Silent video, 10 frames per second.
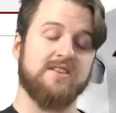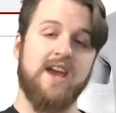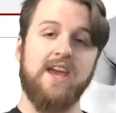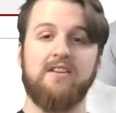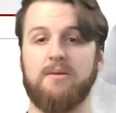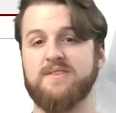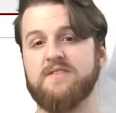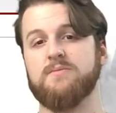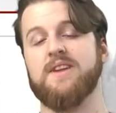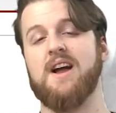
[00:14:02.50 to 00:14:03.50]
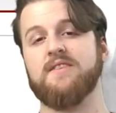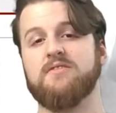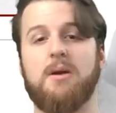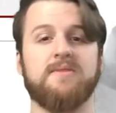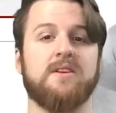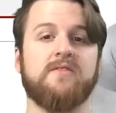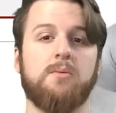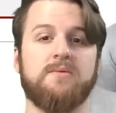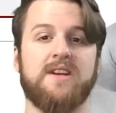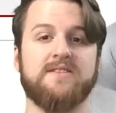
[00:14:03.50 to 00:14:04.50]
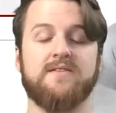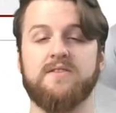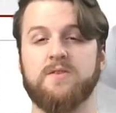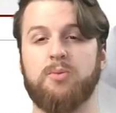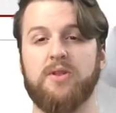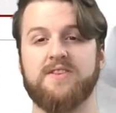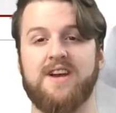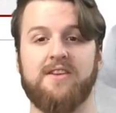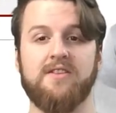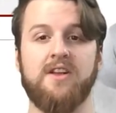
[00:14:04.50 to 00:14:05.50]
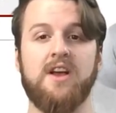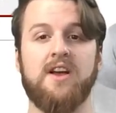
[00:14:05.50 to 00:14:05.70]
today, grab yourself some dice, or grab yourself some objectives and support the channel.